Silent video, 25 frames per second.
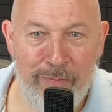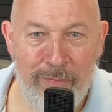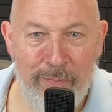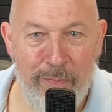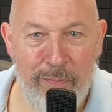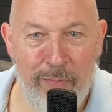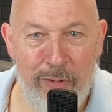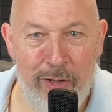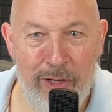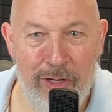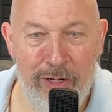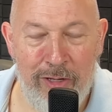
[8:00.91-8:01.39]

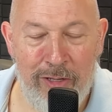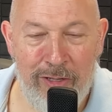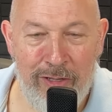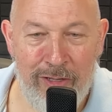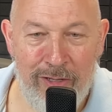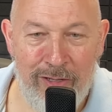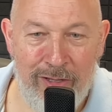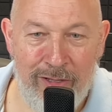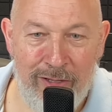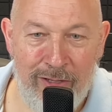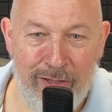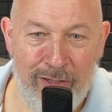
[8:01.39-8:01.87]
But
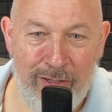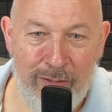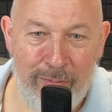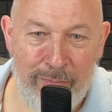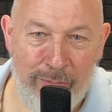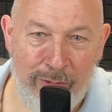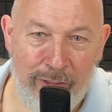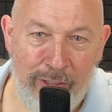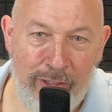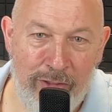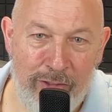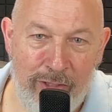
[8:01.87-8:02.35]

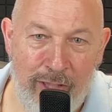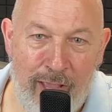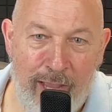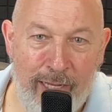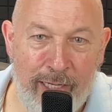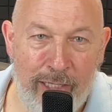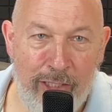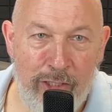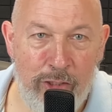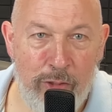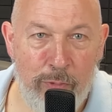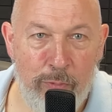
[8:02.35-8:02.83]
please like
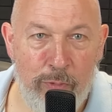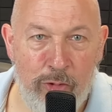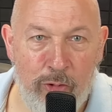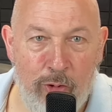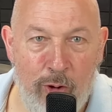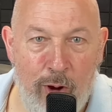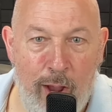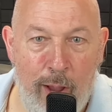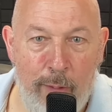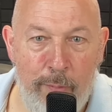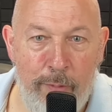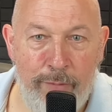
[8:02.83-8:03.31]
and
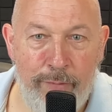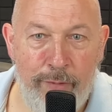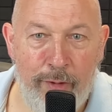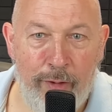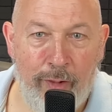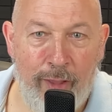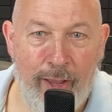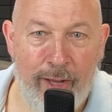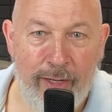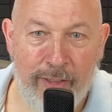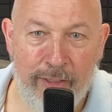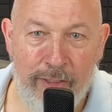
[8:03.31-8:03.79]
subscribe if you
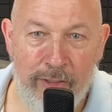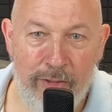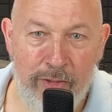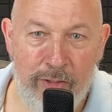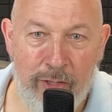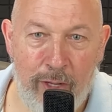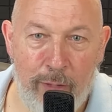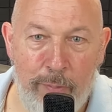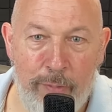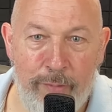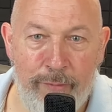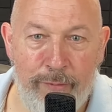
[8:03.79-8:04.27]
like this
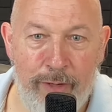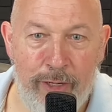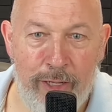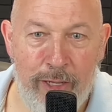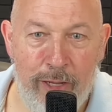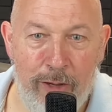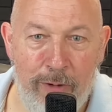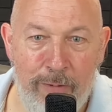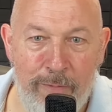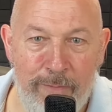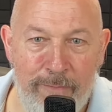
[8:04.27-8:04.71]
type of video.